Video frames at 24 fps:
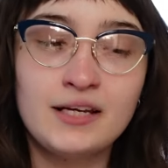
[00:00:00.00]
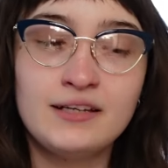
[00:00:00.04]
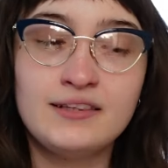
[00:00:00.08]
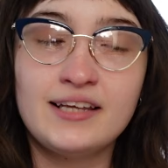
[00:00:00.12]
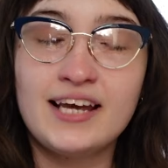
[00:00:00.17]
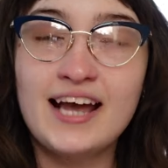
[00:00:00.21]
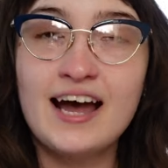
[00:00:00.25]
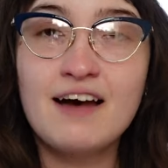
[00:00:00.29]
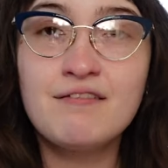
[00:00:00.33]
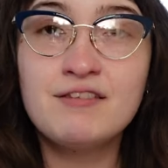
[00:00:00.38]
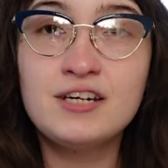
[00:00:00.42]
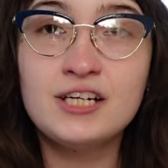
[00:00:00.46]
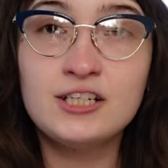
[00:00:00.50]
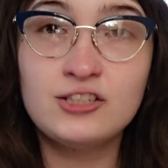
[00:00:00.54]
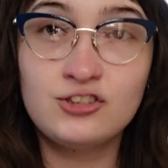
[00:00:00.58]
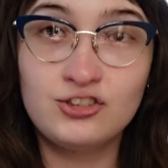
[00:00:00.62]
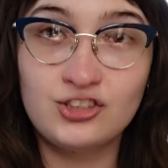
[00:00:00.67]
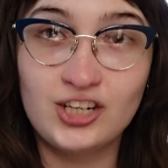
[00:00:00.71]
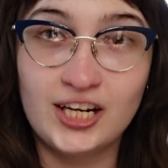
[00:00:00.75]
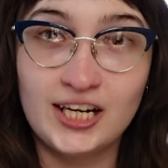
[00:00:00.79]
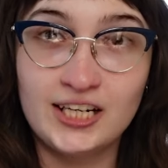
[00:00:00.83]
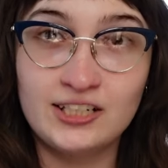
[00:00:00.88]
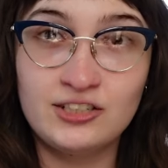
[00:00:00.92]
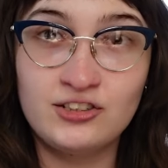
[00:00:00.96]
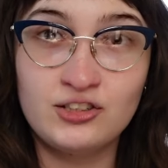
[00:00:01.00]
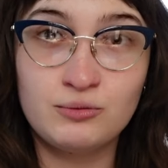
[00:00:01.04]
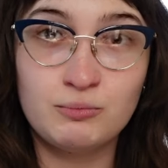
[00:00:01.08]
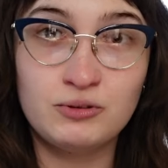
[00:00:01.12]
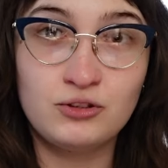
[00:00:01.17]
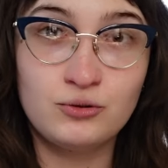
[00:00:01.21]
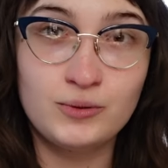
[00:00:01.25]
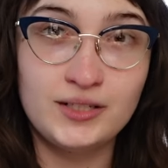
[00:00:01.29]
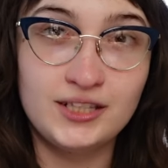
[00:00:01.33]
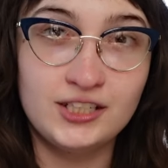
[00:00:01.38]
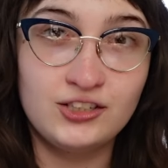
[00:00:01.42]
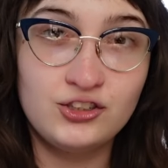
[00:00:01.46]
They have an exchange
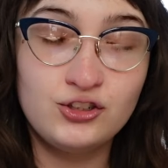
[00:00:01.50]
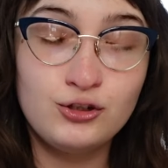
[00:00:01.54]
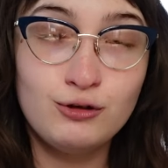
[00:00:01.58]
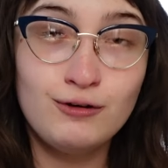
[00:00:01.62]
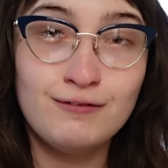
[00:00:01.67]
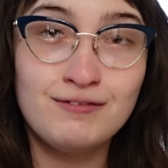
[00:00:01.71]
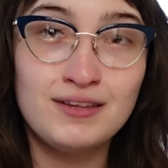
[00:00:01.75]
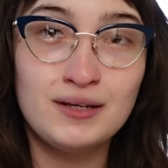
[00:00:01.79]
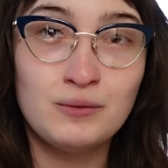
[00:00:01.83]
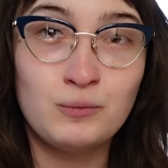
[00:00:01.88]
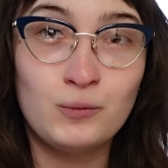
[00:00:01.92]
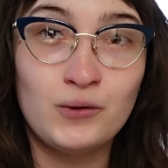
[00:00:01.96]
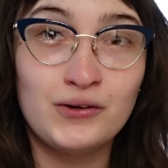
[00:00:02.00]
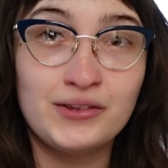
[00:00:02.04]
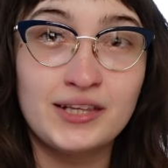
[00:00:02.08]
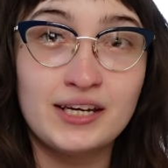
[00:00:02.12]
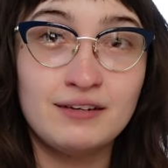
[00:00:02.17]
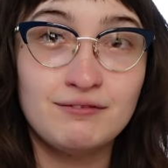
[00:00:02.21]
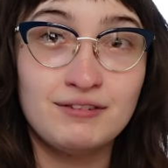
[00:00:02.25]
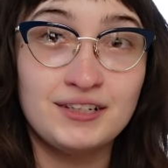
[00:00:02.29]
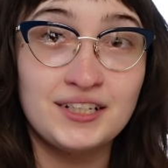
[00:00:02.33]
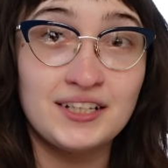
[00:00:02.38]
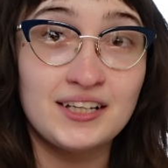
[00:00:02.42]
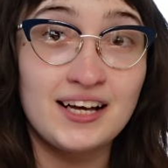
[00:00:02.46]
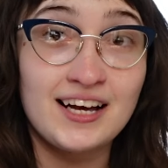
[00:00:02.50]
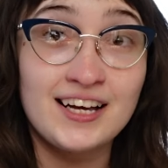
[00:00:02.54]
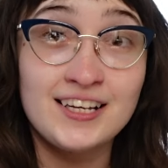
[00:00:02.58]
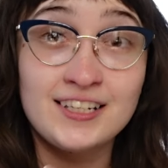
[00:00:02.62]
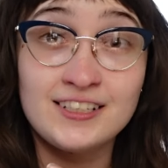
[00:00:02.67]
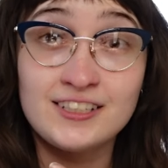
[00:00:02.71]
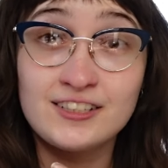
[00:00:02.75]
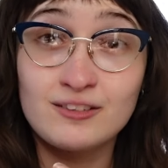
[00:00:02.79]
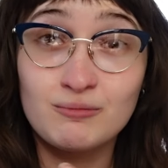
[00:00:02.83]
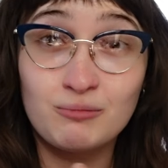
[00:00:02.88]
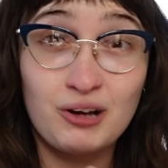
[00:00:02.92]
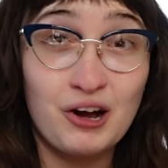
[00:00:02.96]
between the two of them where they
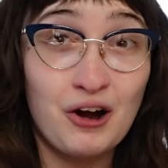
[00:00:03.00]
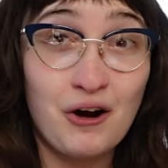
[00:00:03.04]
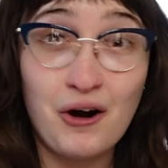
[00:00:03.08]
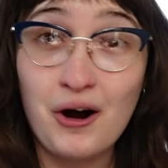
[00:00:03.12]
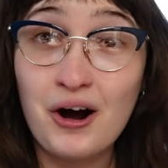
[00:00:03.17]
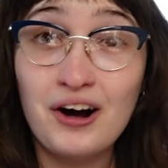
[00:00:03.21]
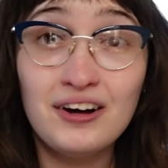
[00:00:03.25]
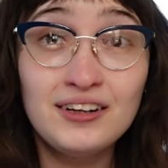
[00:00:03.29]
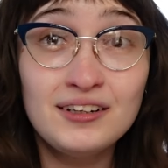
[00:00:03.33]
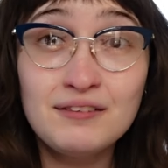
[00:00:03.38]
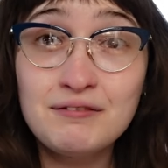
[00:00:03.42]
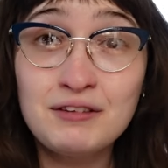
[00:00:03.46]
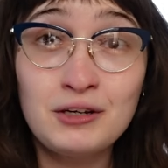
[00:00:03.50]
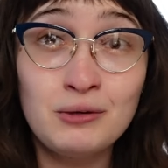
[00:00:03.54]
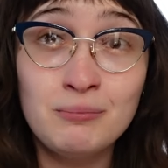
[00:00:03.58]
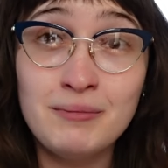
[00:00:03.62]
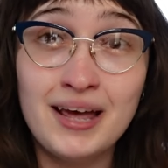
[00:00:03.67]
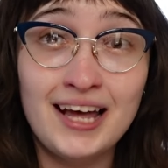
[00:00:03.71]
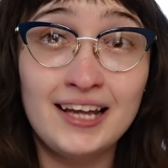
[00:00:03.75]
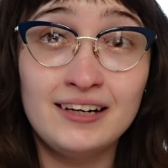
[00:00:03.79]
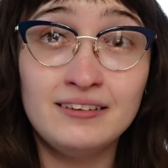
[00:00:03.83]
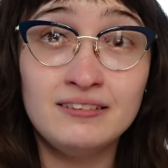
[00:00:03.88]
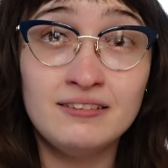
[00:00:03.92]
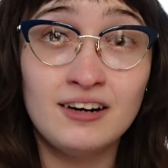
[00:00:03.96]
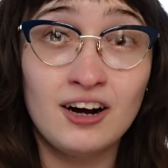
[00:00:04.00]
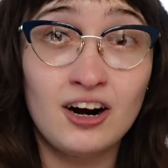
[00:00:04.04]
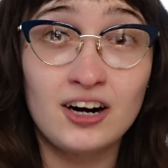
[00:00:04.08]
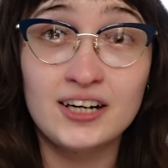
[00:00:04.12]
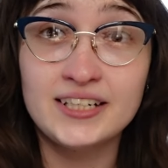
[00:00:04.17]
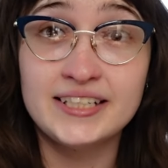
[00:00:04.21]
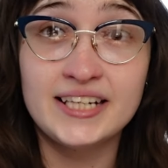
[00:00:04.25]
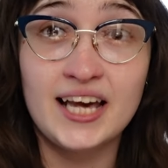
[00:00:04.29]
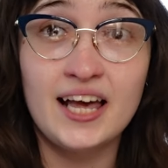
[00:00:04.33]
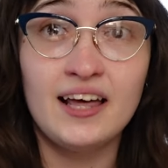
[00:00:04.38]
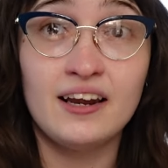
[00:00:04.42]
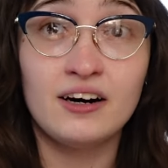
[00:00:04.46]
realize all of their men
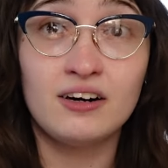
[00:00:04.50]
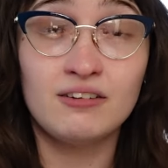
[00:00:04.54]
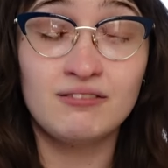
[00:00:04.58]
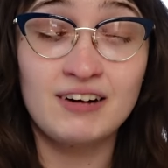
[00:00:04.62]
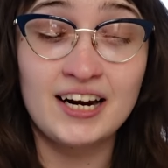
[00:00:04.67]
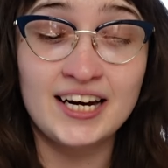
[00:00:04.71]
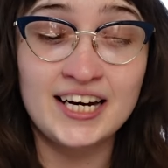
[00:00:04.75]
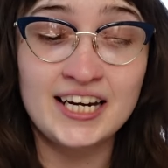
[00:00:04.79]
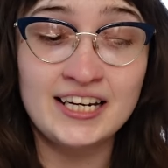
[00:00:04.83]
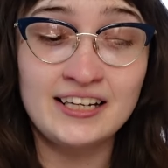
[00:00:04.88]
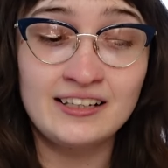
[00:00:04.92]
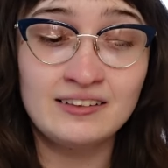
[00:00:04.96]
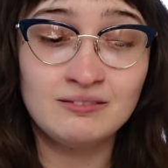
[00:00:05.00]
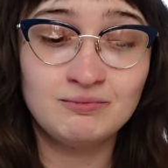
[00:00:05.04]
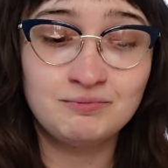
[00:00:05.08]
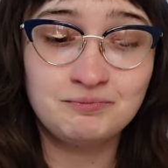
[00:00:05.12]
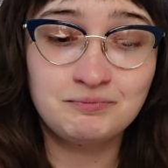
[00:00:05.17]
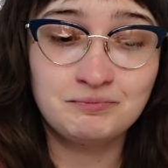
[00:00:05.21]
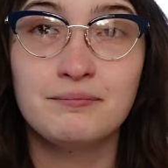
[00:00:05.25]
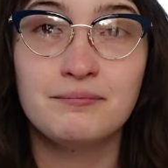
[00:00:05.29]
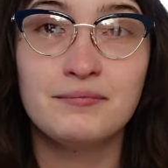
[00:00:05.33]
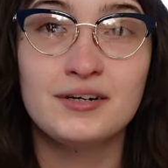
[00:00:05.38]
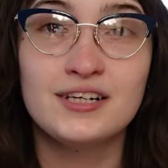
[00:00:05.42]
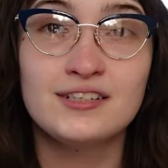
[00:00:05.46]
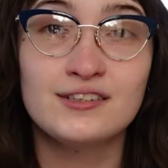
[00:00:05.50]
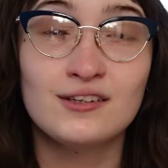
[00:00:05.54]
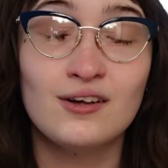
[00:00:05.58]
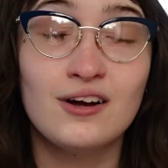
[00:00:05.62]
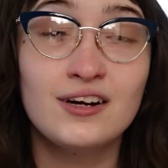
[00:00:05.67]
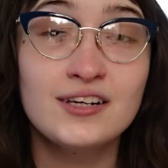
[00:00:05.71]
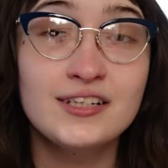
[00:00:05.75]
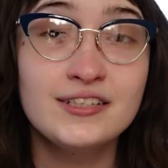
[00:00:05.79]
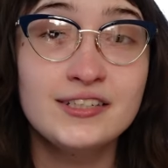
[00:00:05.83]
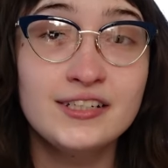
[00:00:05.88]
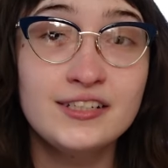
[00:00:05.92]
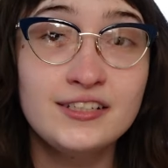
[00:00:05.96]
are dead already. But as
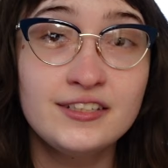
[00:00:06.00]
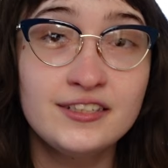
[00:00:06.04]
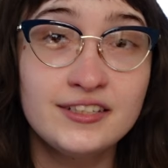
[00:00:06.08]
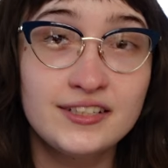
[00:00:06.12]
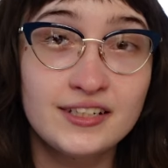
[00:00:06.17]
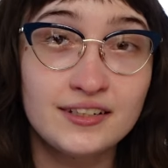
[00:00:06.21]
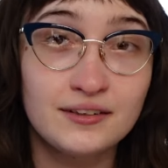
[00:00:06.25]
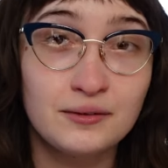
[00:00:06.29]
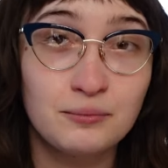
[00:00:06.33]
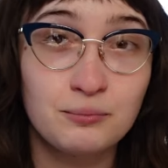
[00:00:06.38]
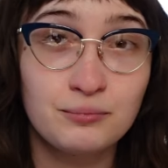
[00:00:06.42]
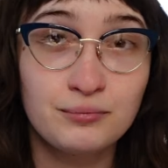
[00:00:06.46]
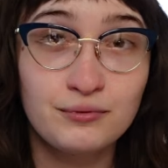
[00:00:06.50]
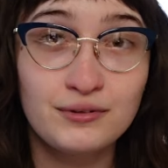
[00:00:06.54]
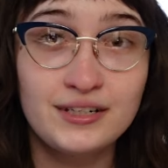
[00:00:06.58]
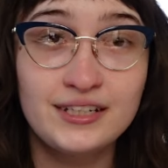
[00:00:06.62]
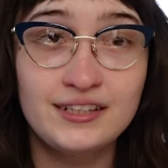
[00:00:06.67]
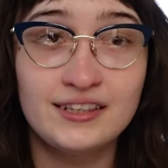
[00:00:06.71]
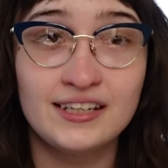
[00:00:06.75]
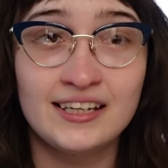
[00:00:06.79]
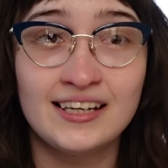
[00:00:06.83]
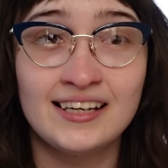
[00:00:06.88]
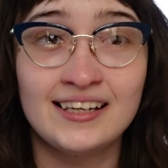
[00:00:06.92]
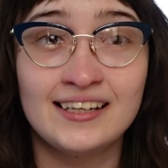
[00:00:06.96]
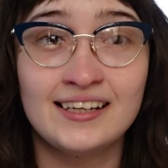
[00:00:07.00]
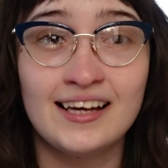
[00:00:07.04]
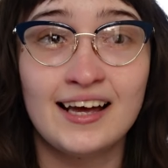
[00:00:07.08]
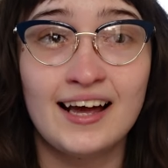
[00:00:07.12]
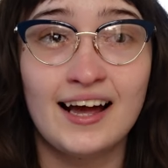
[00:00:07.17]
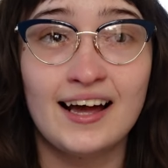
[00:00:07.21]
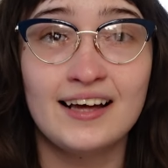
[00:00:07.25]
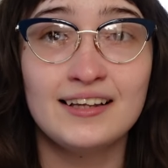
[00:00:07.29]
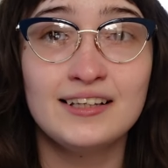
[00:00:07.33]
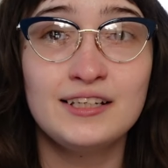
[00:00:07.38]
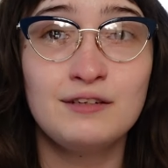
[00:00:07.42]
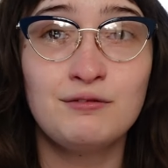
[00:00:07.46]
long as he's still breathing,
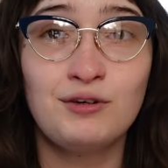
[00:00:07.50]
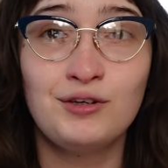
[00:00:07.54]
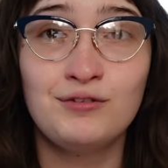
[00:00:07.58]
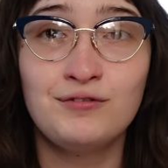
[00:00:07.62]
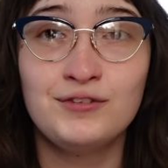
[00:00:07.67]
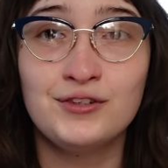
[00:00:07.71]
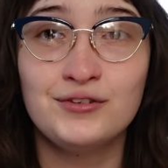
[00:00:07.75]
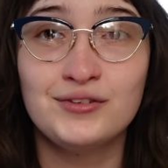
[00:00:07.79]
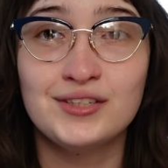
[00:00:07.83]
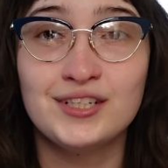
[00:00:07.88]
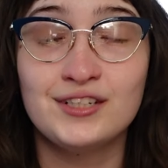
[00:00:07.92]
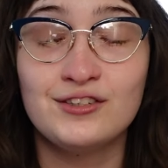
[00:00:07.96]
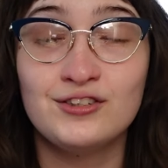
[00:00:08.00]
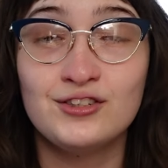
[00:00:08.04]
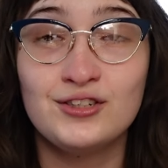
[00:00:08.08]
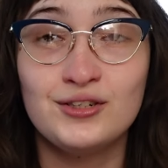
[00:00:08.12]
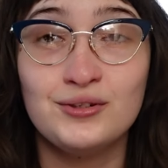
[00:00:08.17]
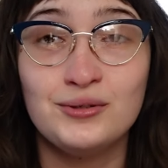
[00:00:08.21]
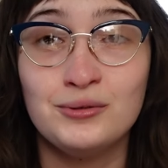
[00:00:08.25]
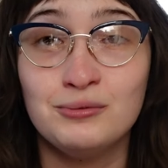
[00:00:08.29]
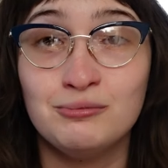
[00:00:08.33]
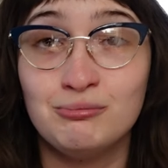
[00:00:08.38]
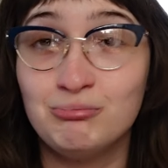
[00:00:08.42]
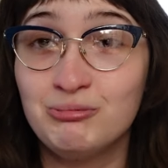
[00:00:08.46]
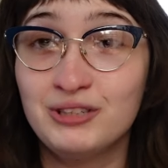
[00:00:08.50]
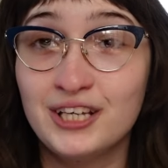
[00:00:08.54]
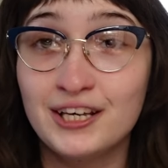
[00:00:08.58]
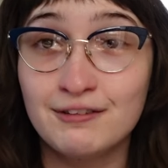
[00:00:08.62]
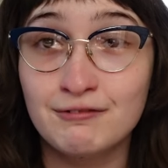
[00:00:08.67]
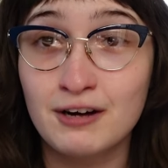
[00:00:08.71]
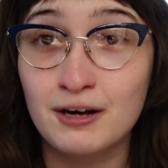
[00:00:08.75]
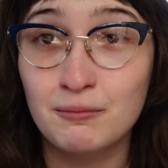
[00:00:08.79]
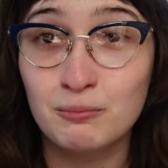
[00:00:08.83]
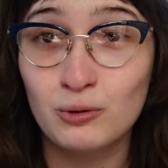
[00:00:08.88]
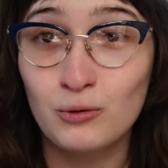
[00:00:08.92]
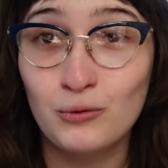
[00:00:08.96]
Ellie refuses to
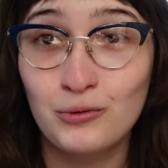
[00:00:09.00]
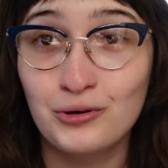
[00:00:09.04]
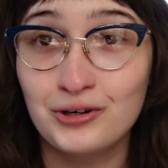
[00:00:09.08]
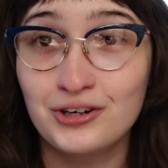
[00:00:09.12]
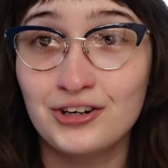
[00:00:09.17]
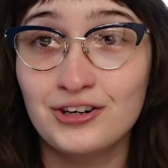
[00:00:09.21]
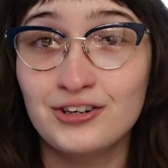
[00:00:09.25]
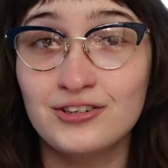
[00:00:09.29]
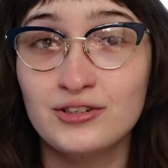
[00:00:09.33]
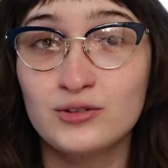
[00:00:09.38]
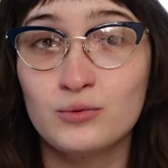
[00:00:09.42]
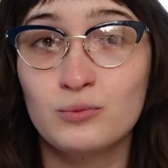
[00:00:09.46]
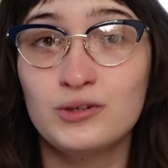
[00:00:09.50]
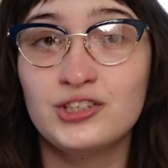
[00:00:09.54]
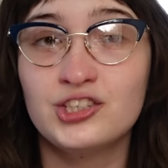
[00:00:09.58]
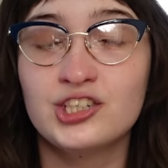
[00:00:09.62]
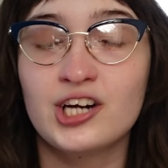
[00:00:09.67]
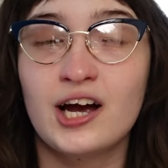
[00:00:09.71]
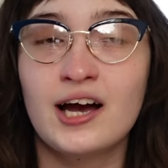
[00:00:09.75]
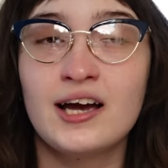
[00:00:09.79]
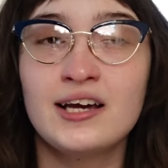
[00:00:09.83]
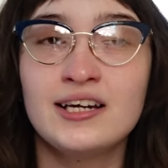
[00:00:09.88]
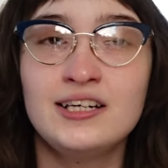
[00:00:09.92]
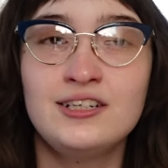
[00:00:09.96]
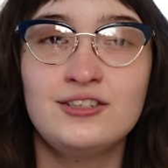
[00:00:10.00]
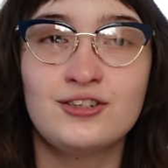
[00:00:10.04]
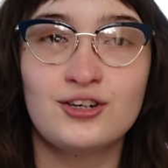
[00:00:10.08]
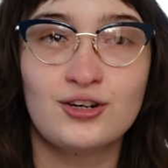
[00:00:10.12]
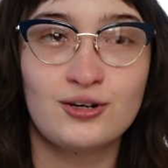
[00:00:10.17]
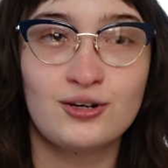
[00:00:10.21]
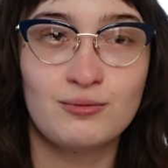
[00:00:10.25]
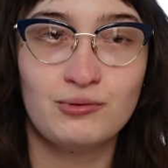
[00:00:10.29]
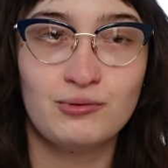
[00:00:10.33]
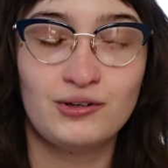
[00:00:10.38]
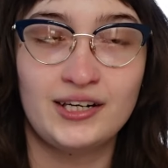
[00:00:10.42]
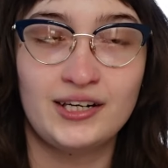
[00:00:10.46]
give up orders, which I
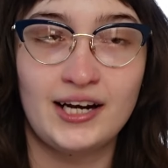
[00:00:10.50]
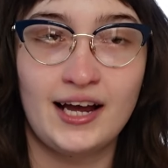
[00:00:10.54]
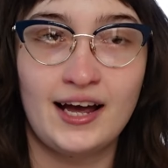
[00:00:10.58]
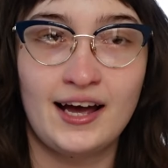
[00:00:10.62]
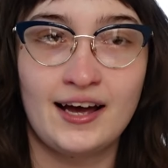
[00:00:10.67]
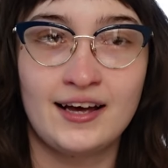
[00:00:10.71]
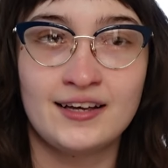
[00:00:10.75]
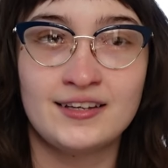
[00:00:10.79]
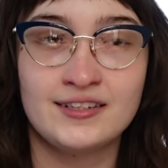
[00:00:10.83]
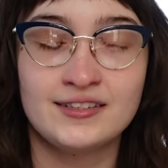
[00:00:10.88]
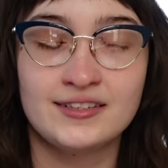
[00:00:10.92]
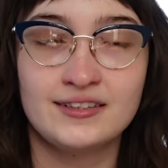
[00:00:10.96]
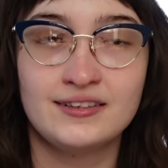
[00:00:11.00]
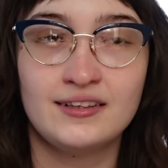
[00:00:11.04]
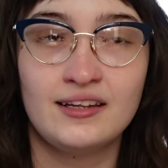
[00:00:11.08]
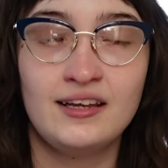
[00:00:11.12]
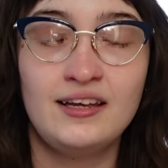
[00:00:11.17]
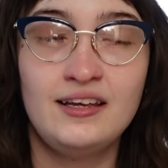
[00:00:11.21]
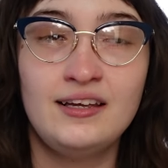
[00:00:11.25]
interpret as